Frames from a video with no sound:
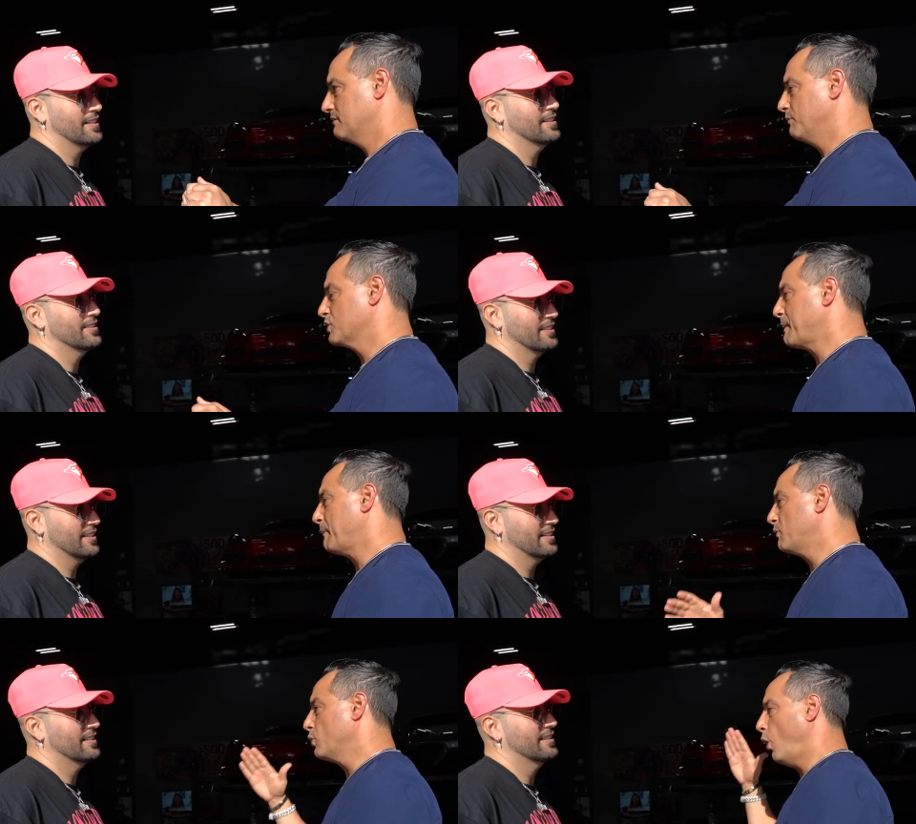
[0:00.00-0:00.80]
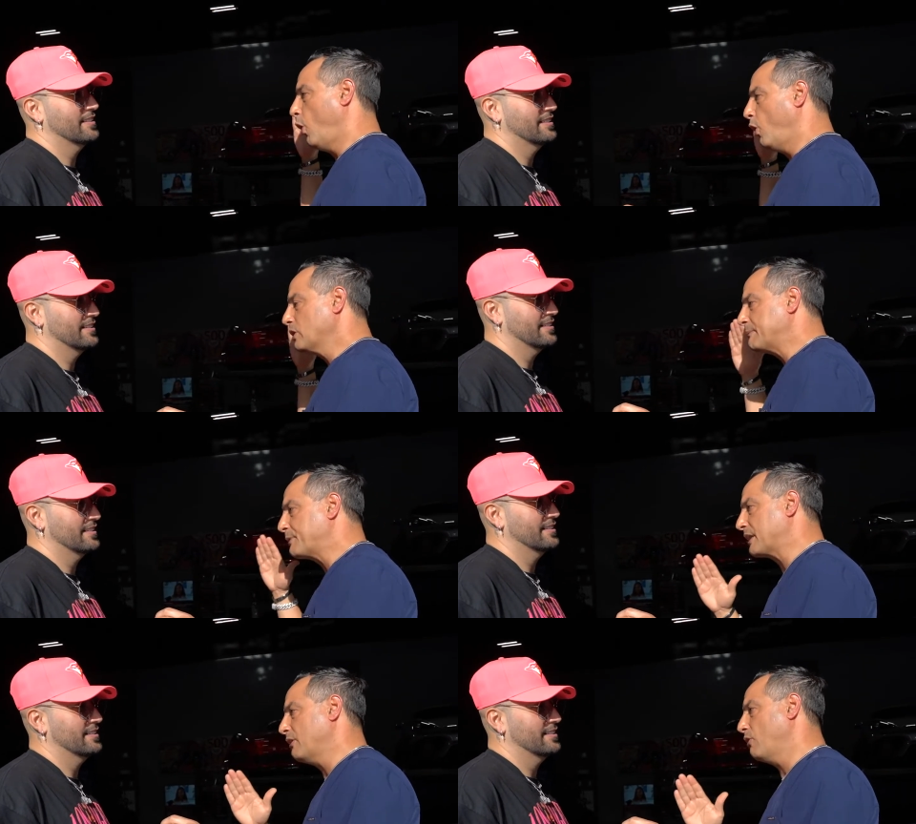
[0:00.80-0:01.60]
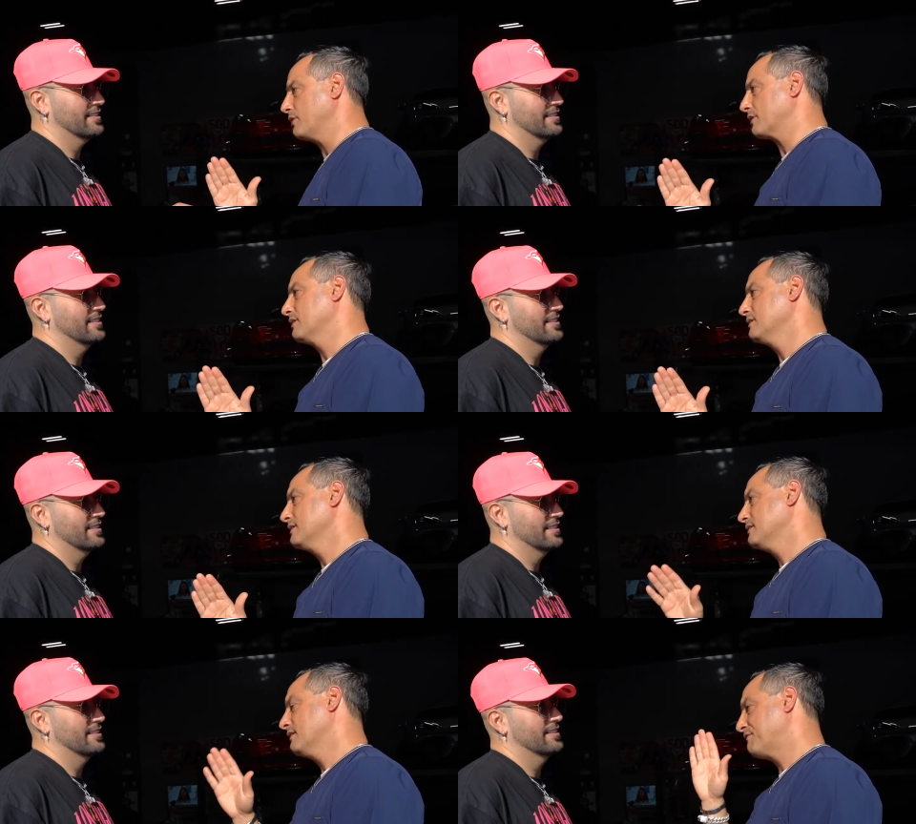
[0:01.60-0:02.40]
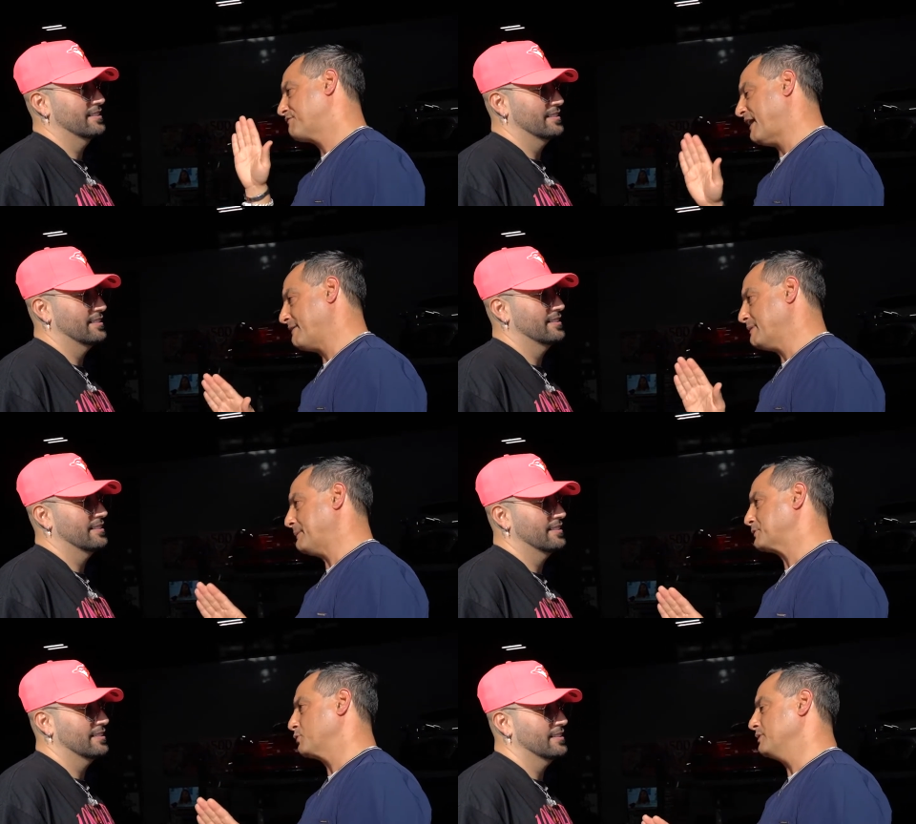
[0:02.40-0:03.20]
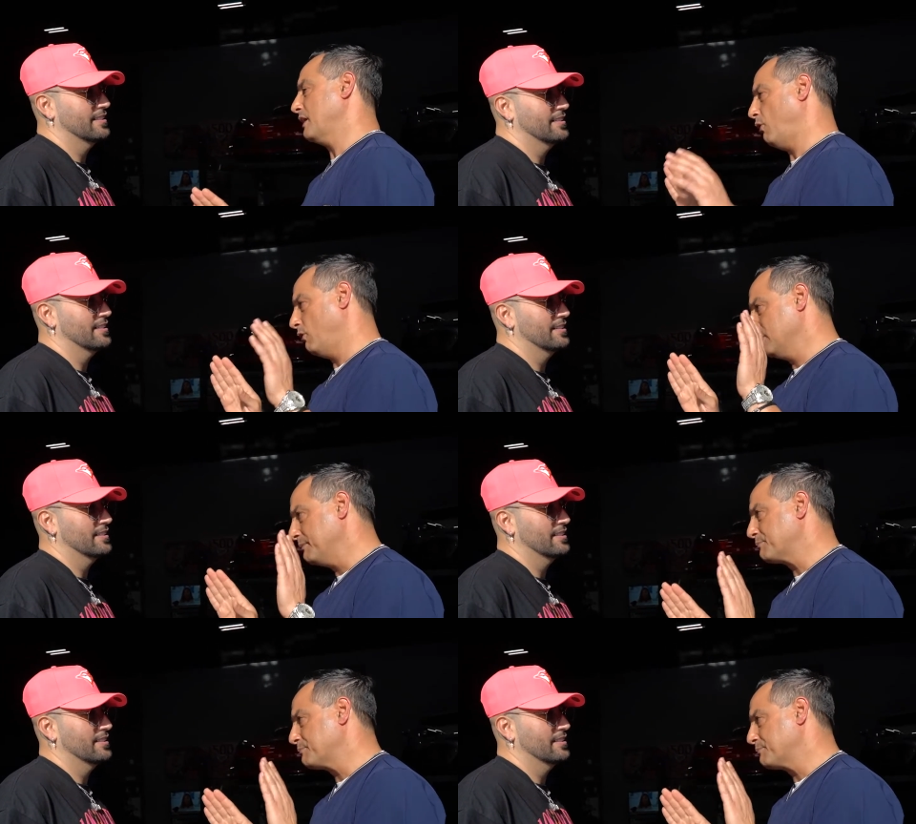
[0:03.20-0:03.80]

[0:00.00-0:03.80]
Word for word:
Speaker 1: Most people will hold the brake longer. Five laps doing the holding